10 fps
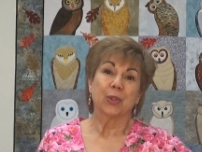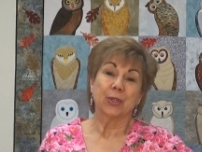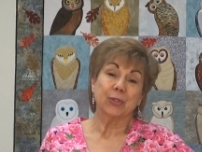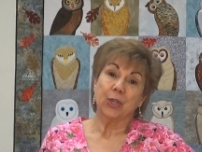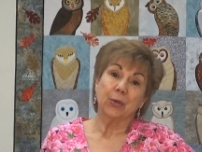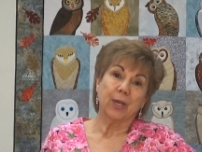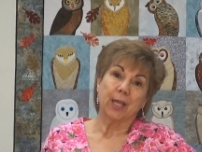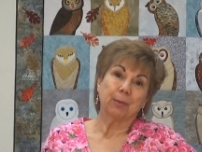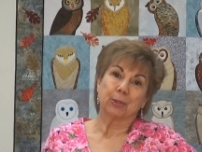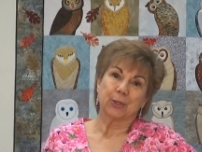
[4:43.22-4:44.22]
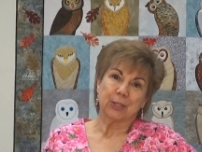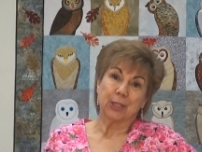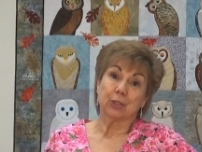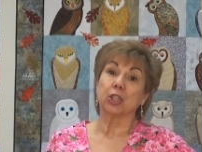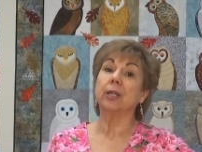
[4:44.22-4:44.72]
There's no enablers
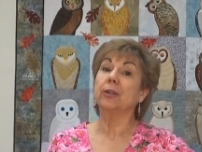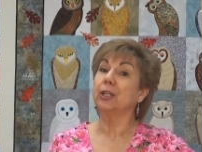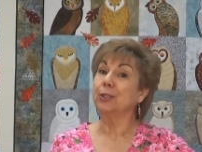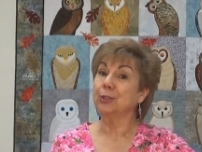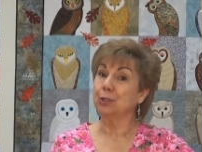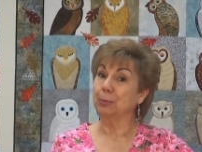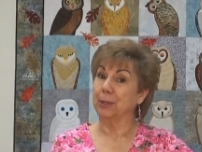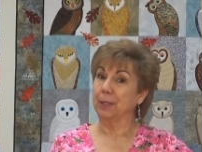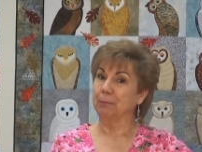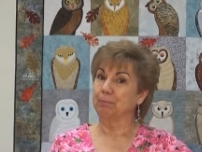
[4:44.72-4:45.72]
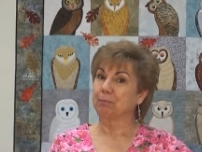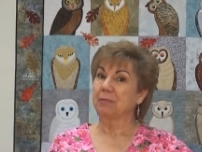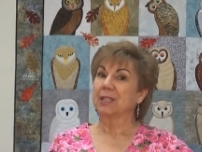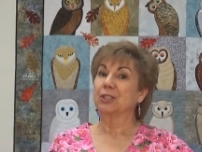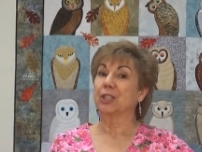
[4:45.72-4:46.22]
here. Jerry used to be.
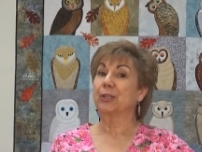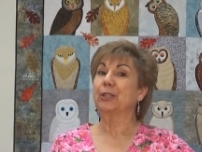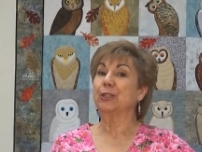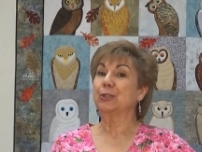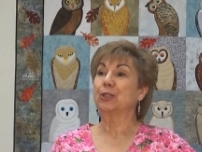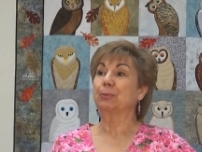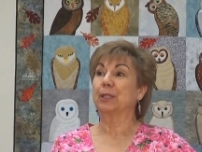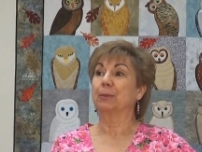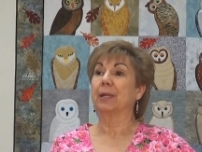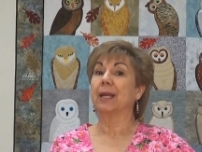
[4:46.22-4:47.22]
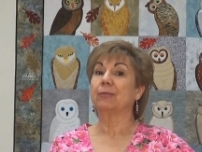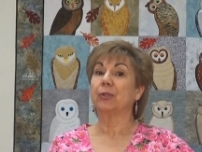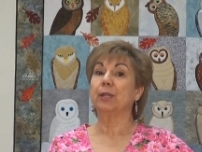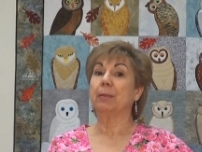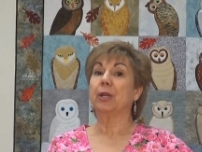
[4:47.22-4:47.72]
Jerry used to be, but
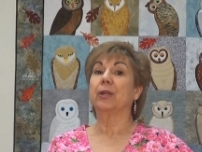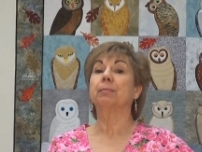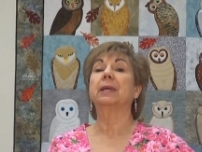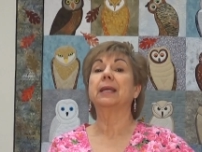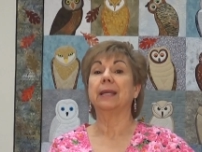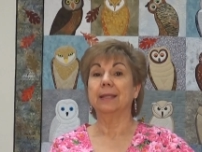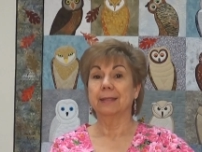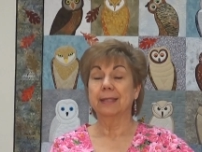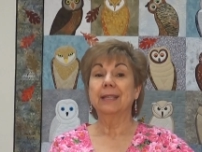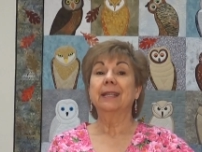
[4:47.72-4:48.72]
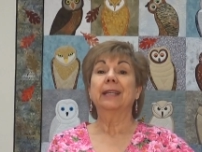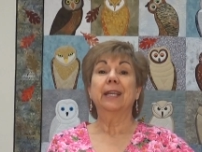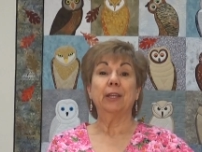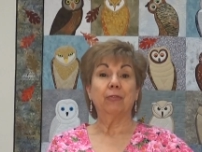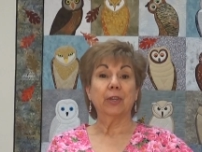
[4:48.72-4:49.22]
after he married me,
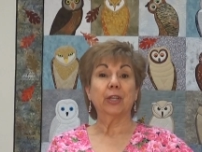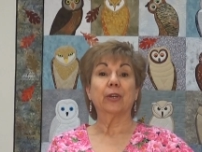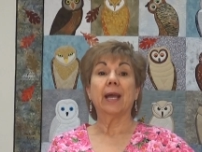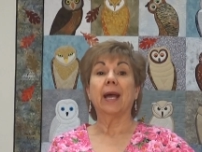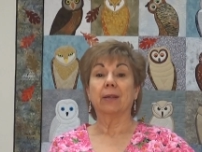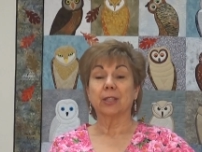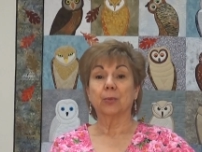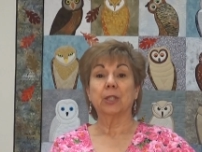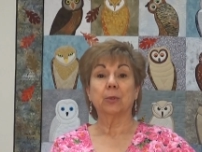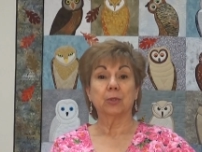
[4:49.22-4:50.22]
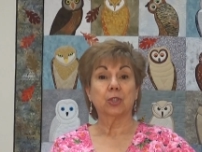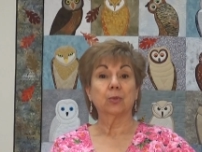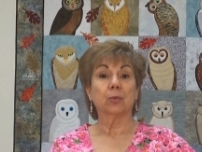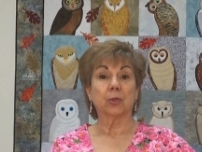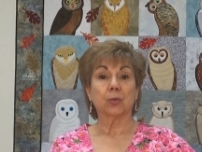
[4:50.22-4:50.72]
he figured out that what he was
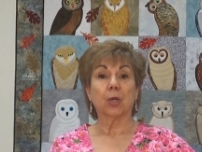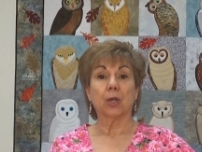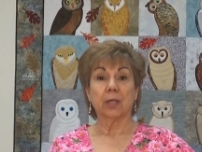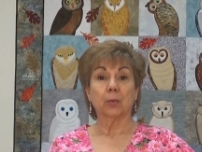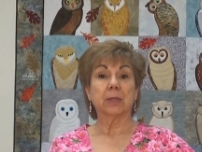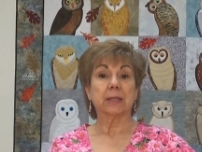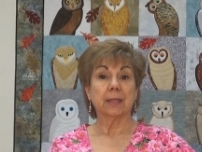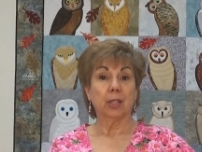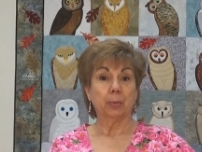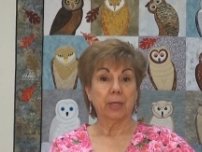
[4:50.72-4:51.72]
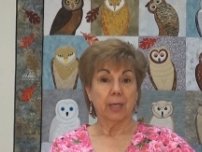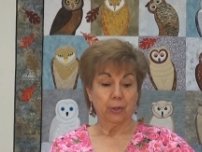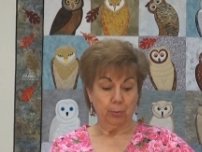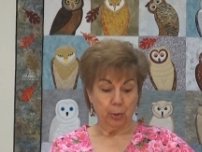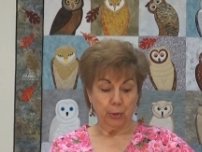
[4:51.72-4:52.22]
doing was wrong and it wasn't helping
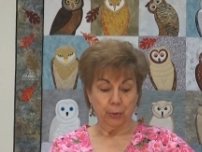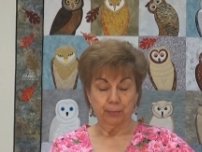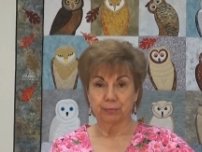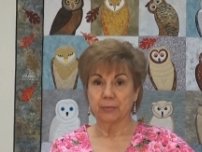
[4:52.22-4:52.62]
either brother.